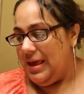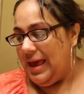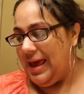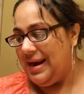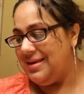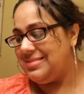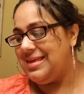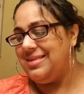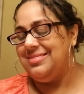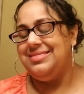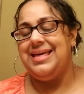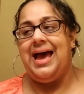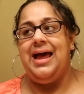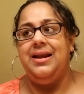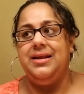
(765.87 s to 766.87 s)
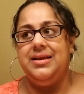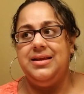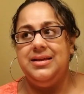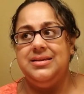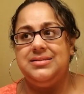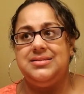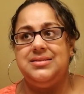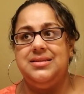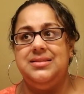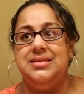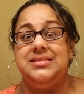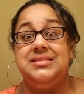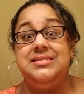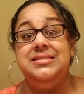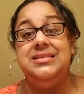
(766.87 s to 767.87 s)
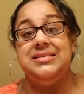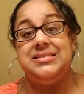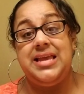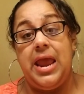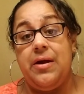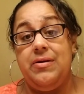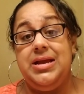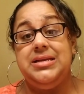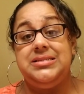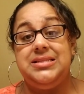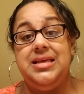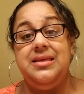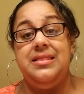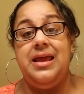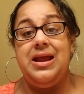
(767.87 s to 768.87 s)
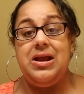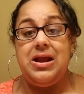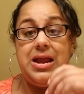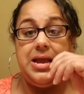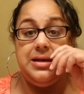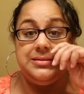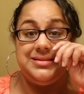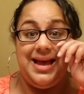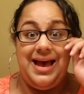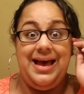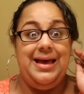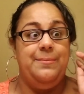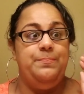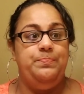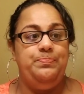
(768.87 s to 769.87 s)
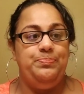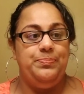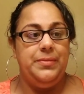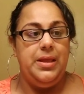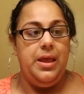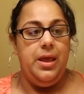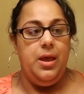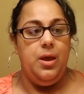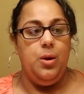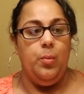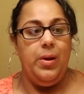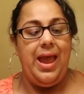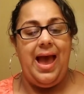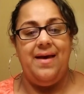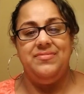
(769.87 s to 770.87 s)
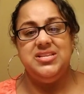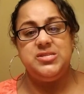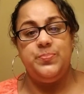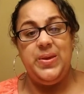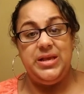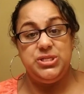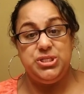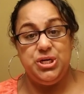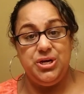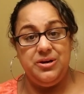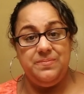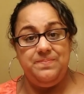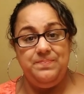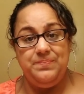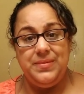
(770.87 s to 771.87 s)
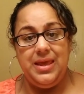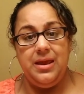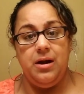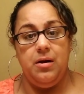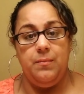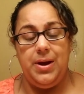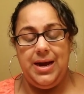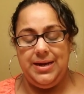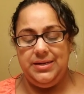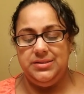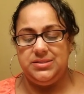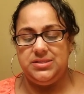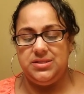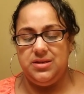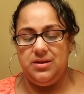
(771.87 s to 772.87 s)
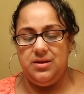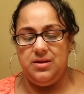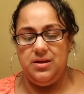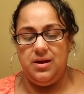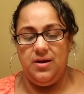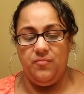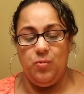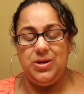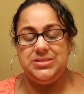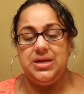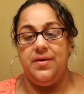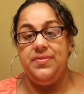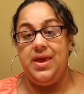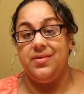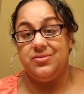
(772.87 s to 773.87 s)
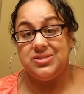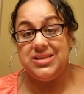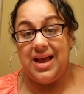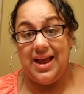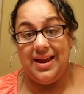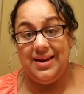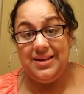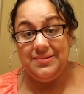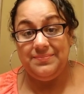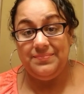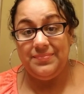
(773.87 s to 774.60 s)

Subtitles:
And I think that is the scariest thing there, is that we have this picture in our minds of what's on the other side.